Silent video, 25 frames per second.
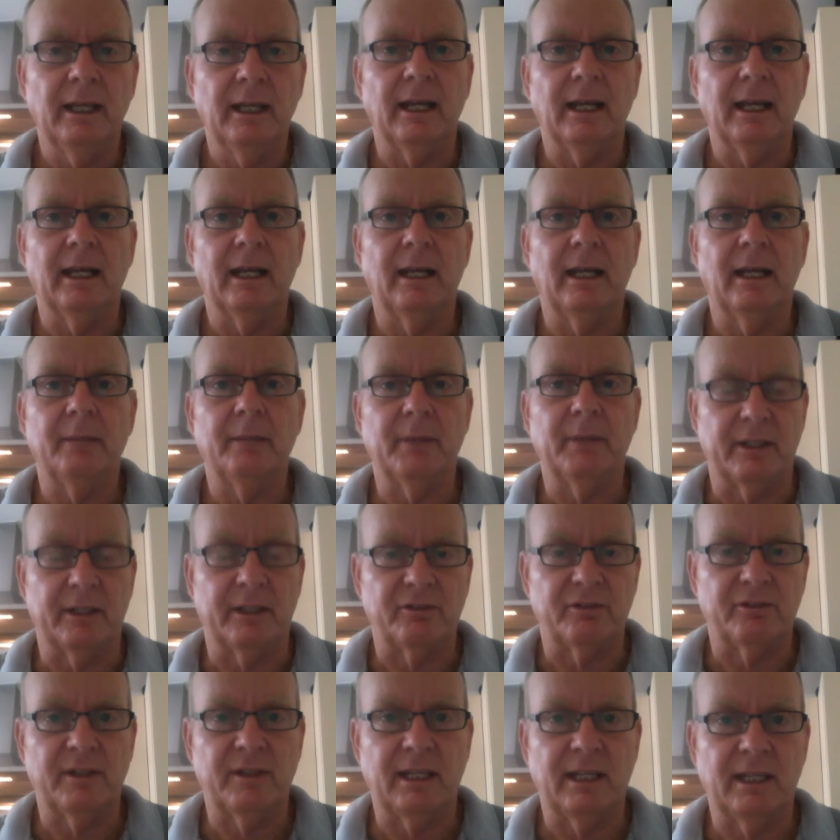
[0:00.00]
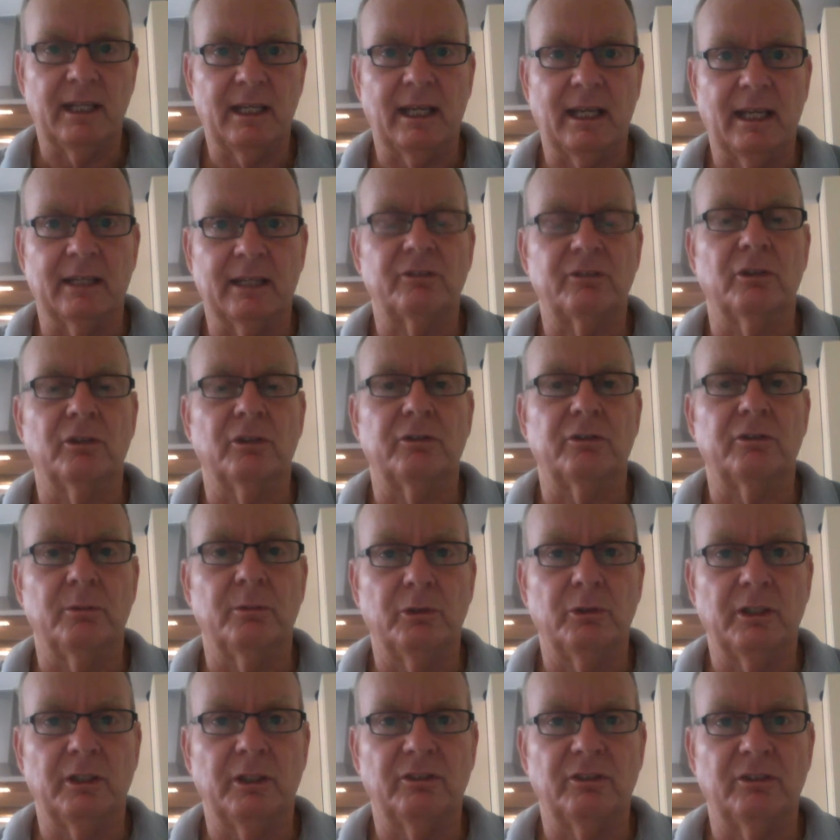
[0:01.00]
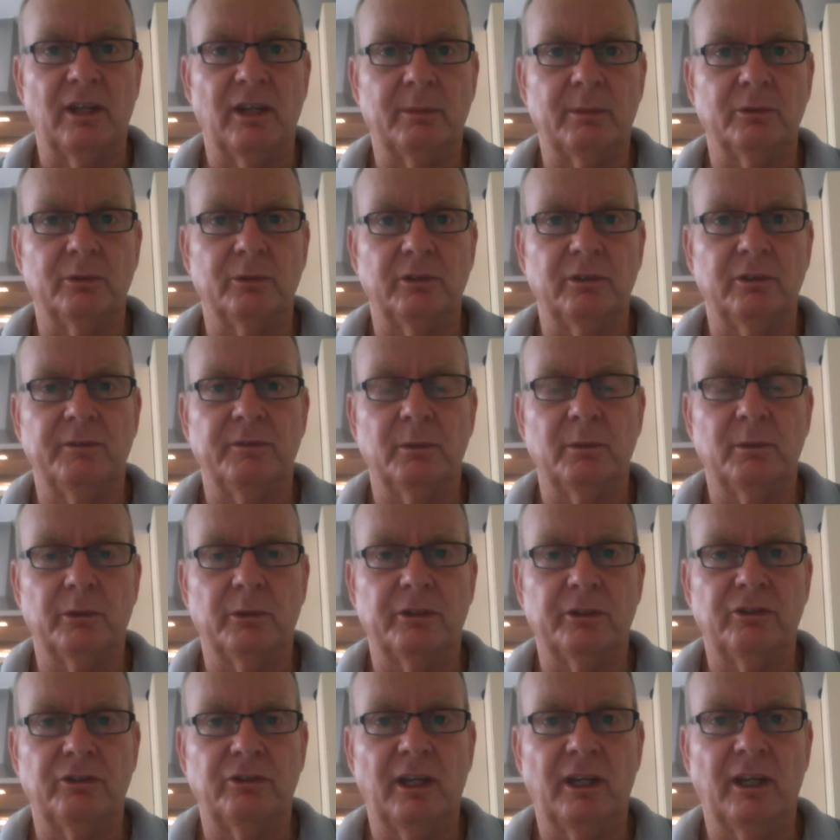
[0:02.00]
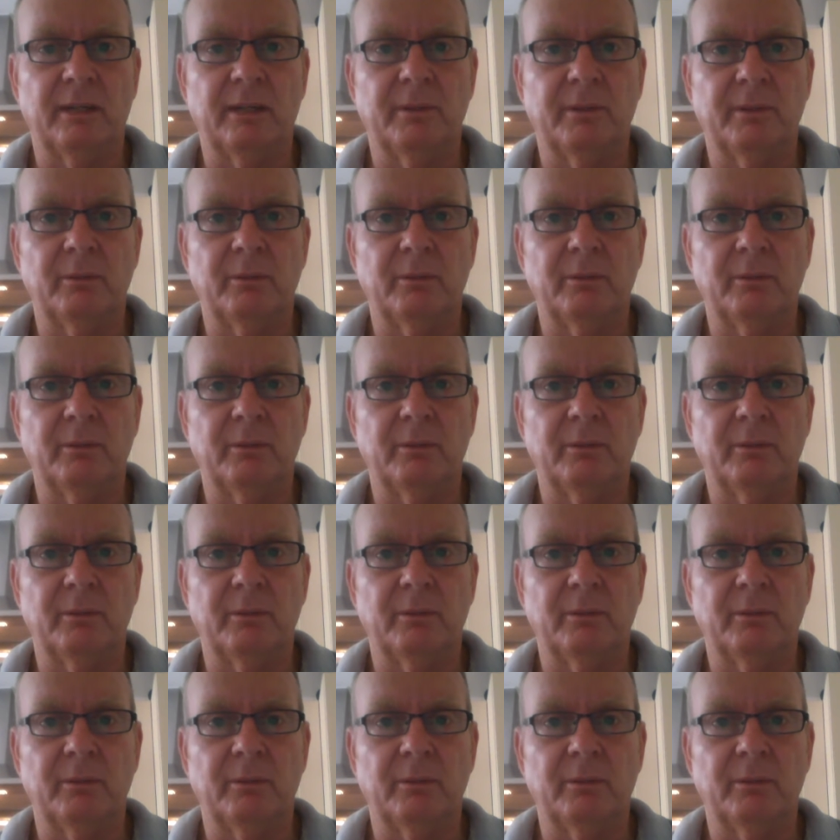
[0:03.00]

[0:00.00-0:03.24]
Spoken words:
but it's there and it's got some good examples if you want to check.